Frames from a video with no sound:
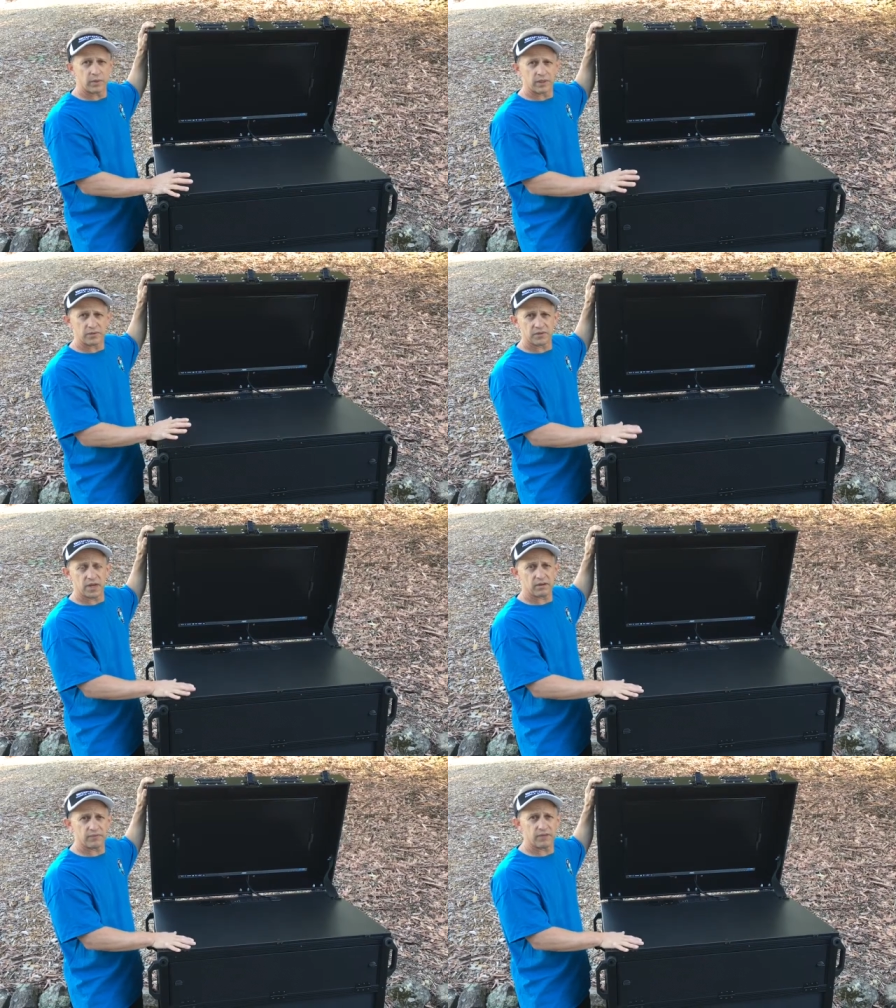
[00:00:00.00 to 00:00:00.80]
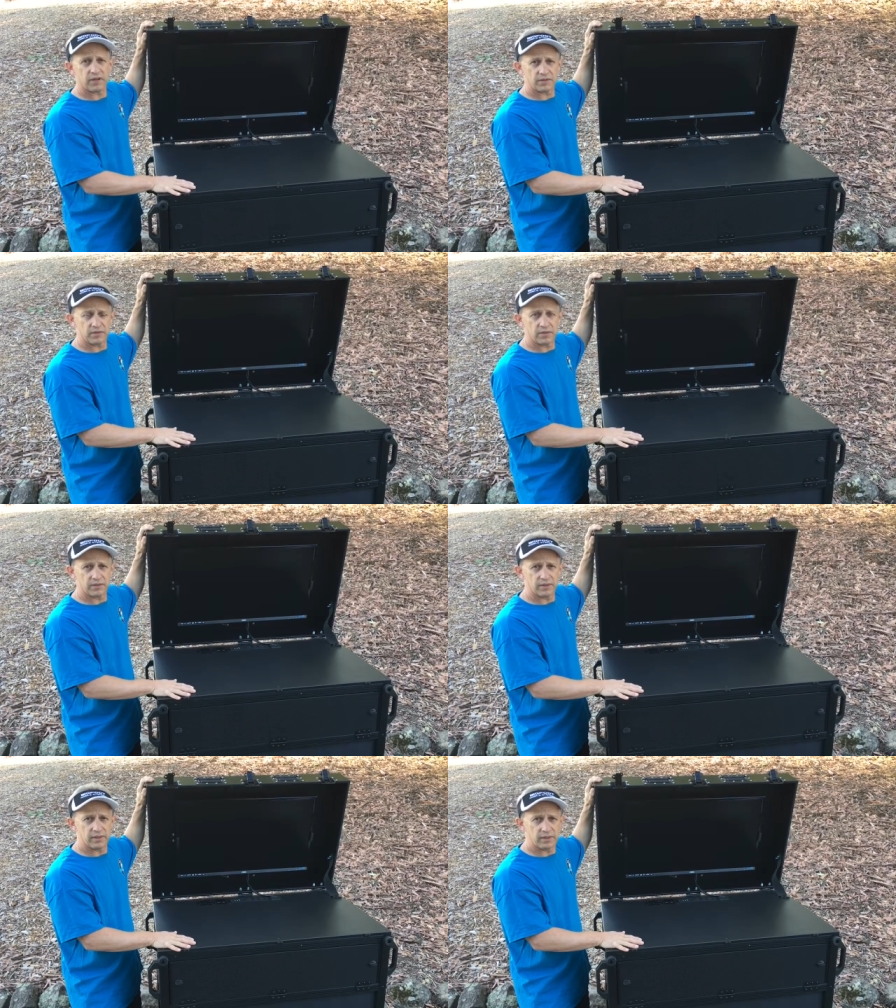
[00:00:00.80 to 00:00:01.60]
we can sacrifice
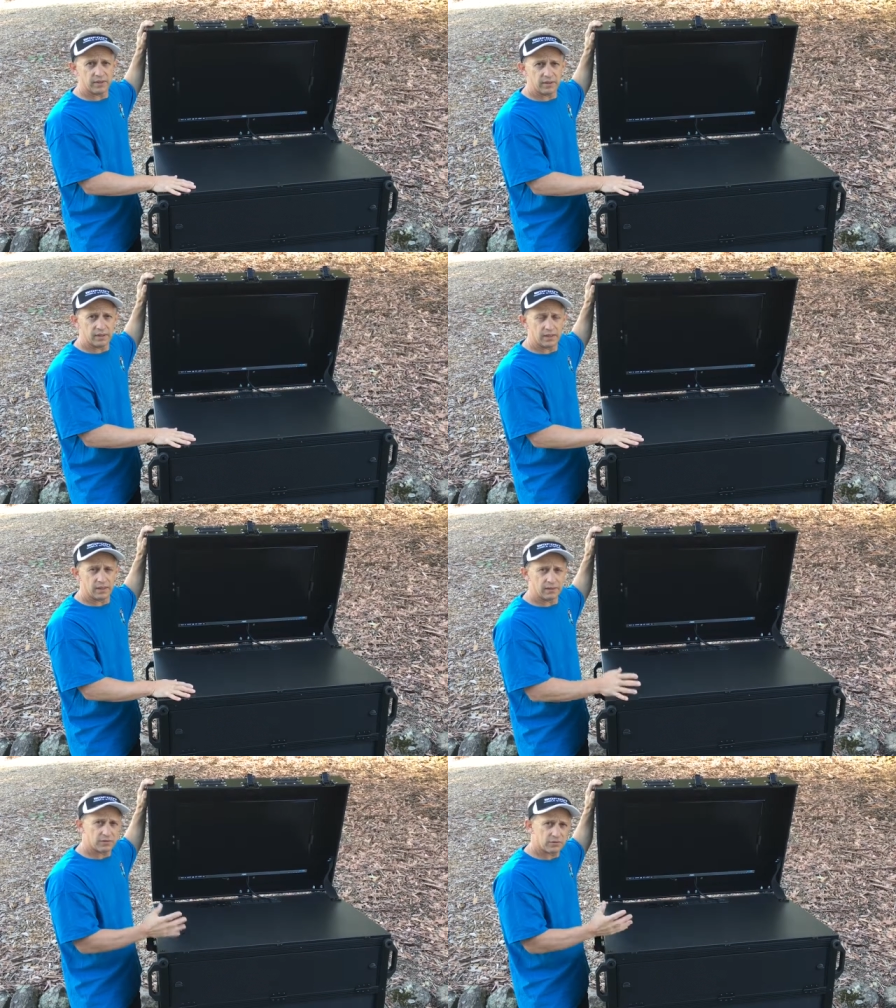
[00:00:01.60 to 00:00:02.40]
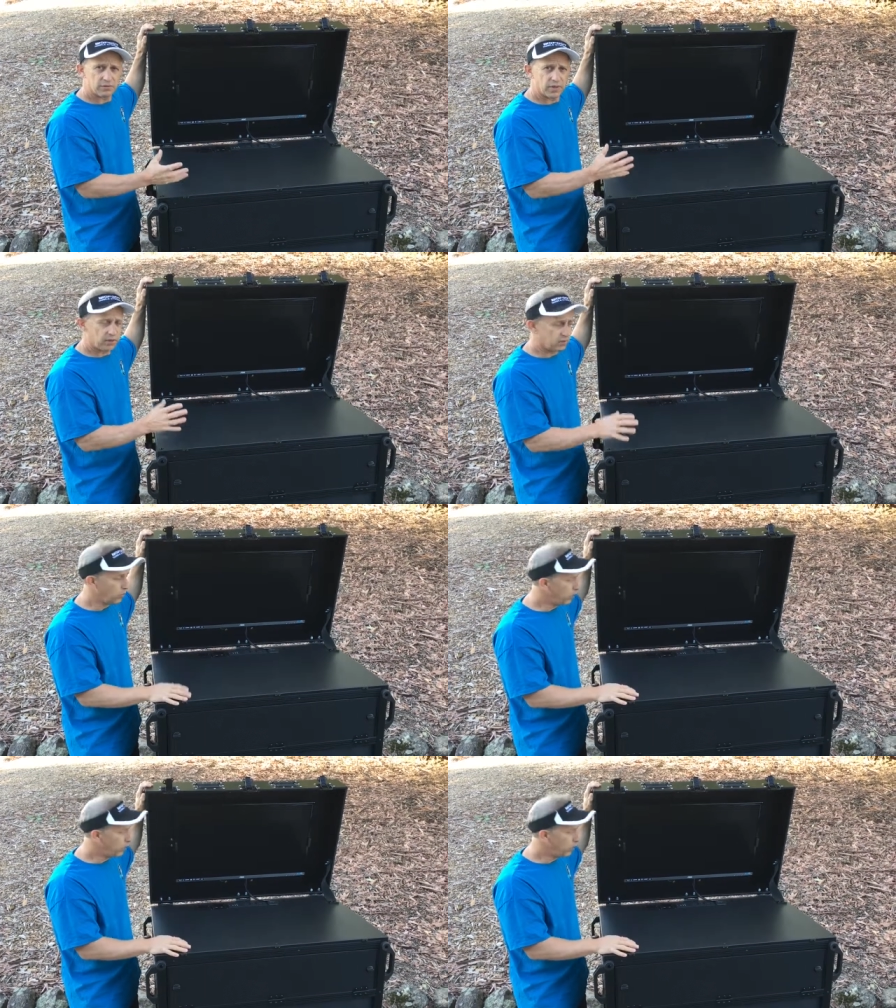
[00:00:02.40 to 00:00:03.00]
on strength to